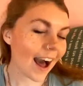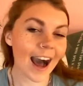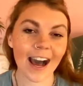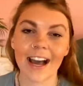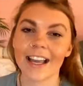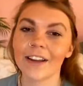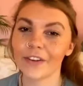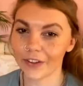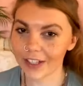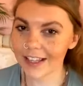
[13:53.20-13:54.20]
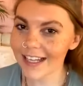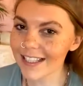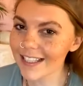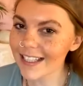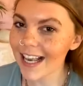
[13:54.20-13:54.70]
I included this
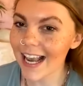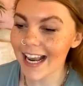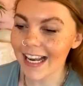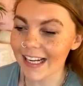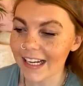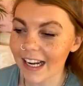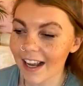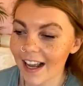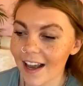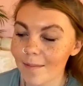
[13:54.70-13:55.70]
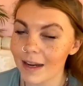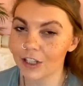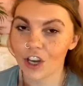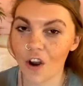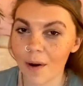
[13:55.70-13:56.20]
in my
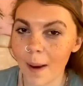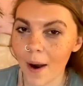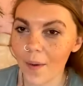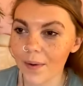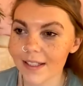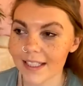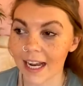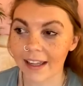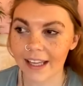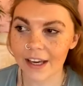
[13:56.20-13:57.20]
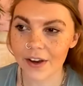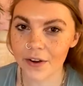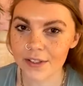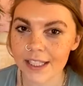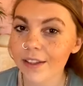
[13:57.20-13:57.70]
show about styling a
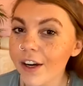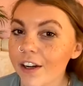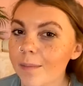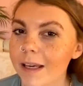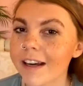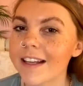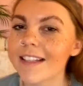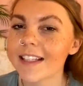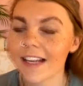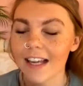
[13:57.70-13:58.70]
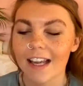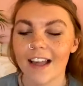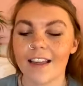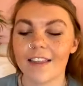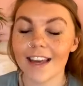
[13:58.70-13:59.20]
cozy look because
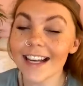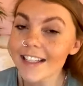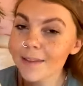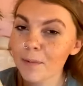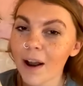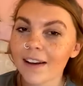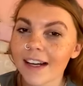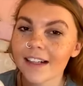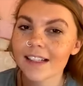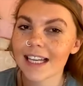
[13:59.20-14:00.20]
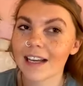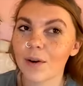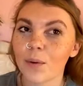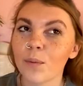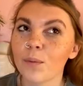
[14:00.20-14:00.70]
this product,
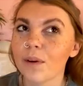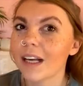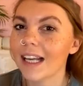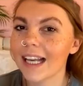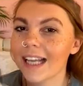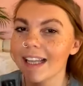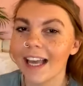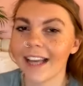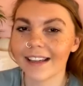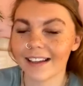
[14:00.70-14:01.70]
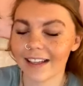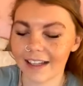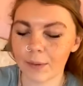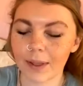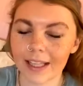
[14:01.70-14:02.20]
it like
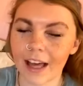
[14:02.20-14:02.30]
will